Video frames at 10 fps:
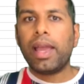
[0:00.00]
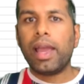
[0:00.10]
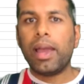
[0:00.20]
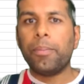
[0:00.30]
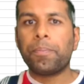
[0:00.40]

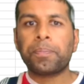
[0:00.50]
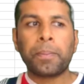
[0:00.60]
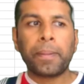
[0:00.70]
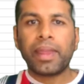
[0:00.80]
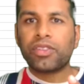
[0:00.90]
Um,
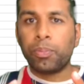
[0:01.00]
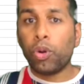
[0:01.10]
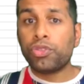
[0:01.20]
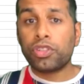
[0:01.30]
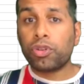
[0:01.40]
so
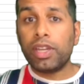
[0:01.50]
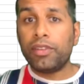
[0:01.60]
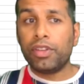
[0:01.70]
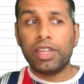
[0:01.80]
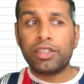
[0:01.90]
pause the screen
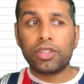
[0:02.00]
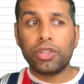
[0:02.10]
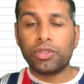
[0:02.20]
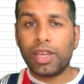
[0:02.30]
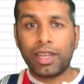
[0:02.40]
if you need
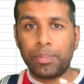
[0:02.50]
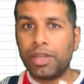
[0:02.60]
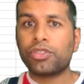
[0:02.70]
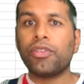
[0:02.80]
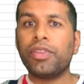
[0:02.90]
to, take a
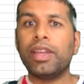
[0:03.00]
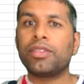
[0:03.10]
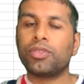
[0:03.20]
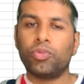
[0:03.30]
picture of this,